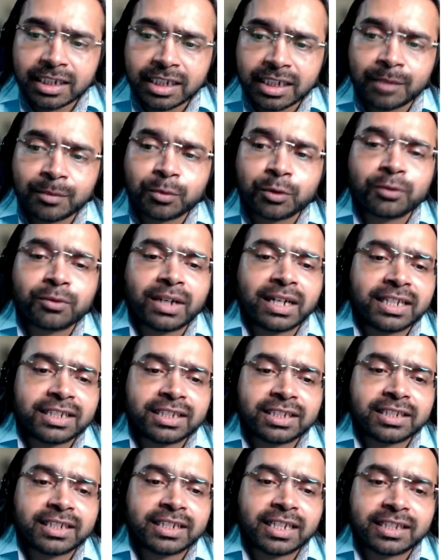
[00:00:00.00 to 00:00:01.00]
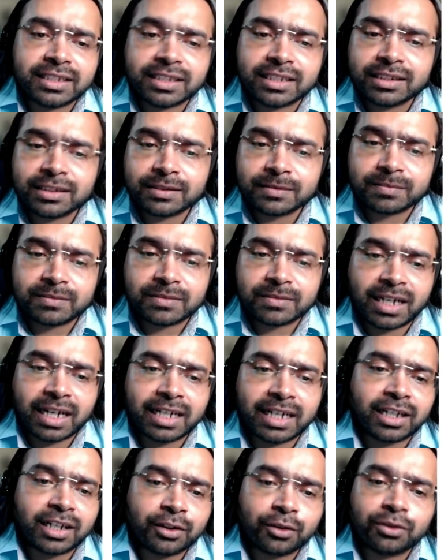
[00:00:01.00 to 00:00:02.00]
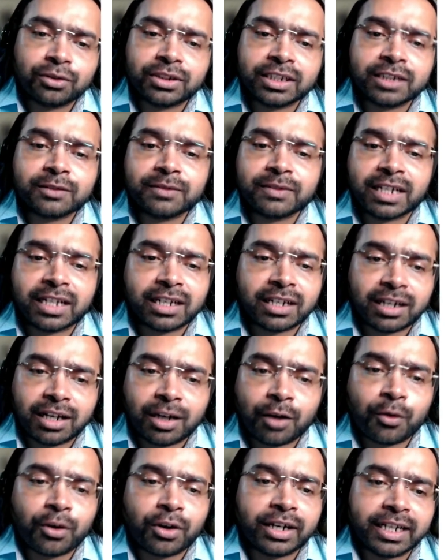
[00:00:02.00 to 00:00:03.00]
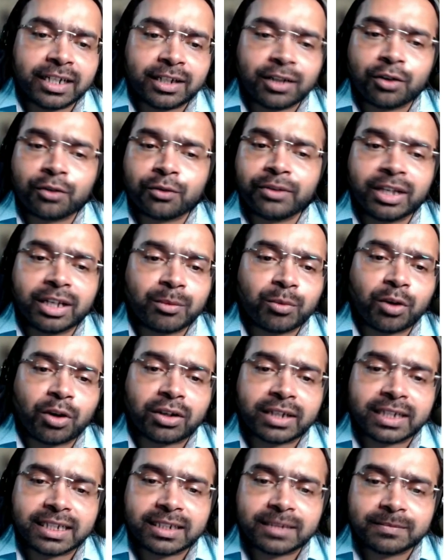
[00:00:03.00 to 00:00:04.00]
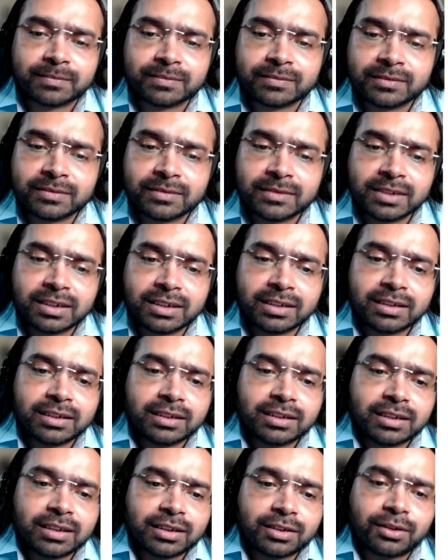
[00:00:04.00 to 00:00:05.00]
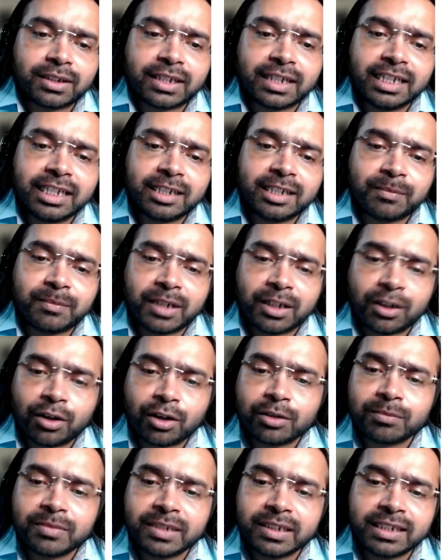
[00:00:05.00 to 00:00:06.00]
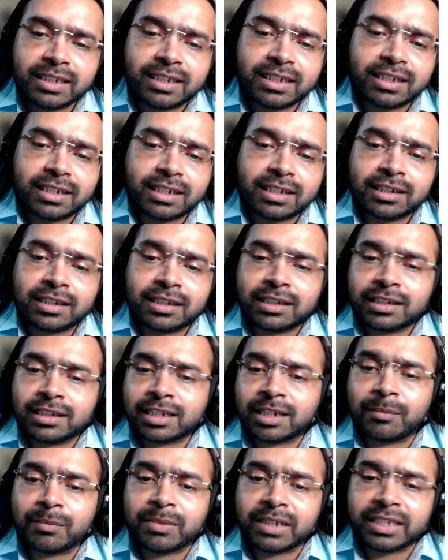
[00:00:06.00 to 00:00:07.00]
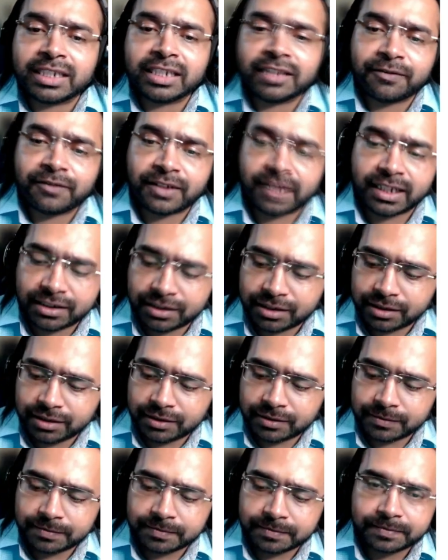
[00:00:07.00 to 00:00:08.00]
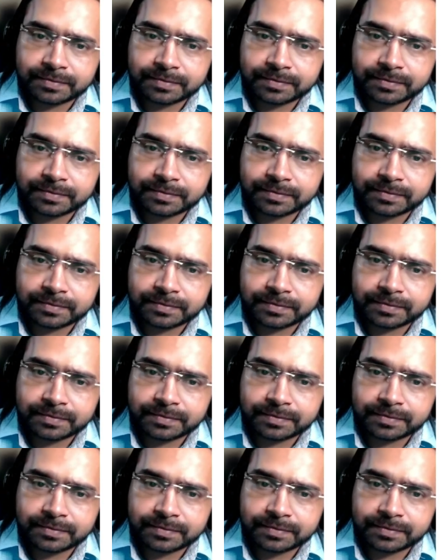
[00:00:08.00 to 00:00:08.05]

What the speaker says: input validation cases, and unknown things we are avoiding or we are blocking. So again, it may not be a complete defense.